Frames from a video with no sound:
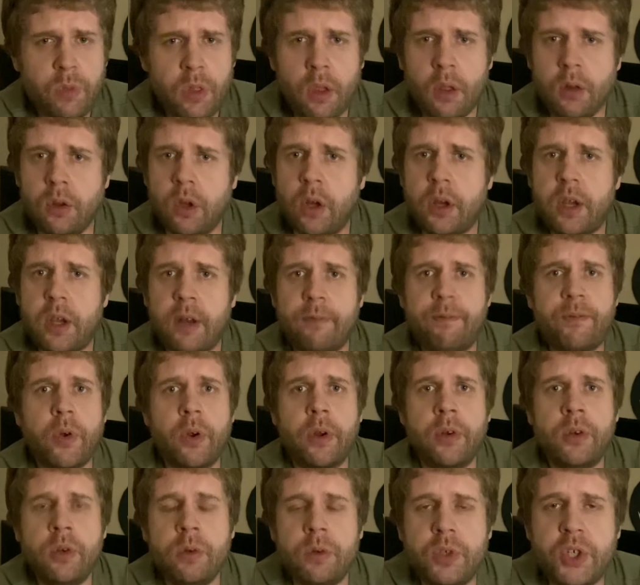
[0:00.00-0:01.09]
looking for a
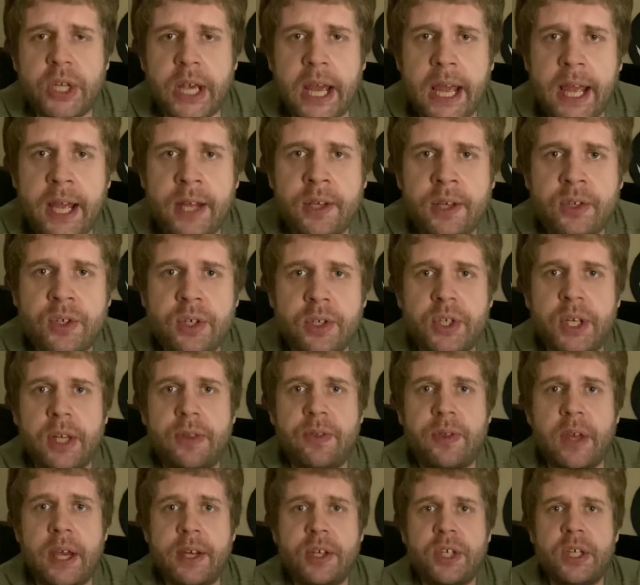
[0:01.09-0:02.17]
new change, and she
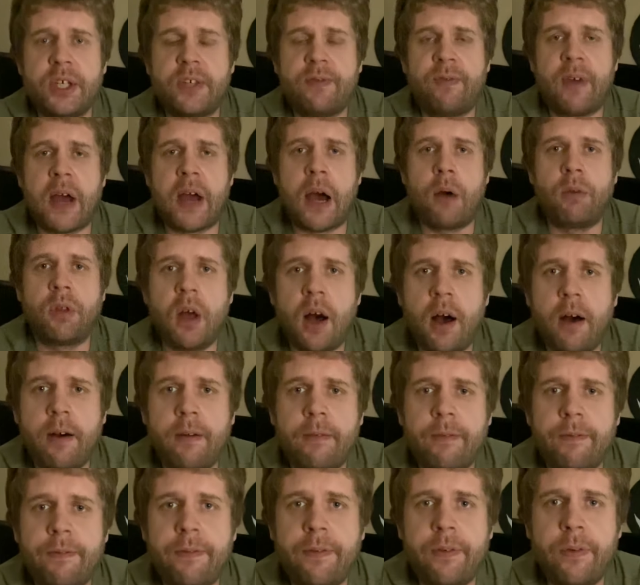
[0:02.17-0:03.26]
thinks she's found
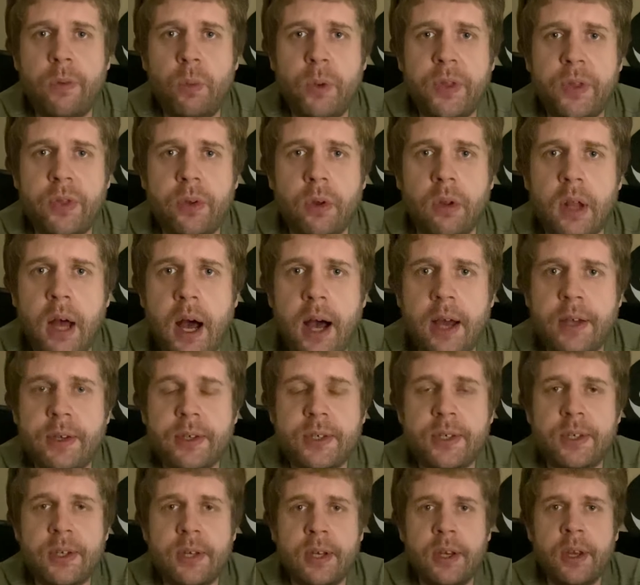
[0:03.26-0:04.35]
love with her
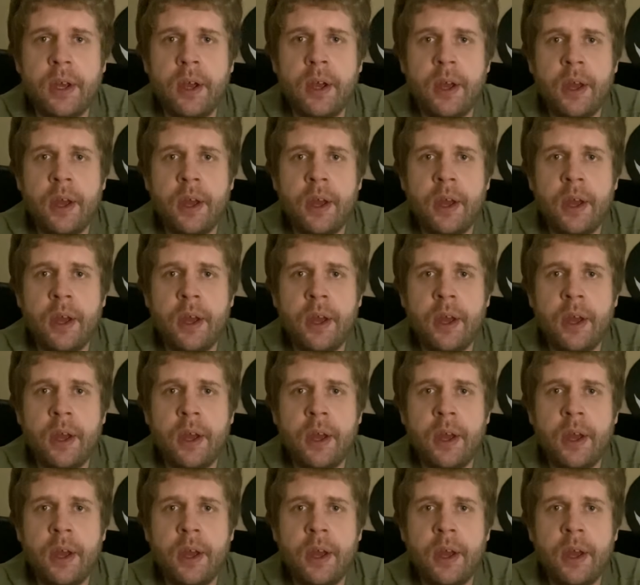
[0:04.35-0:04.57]
lust.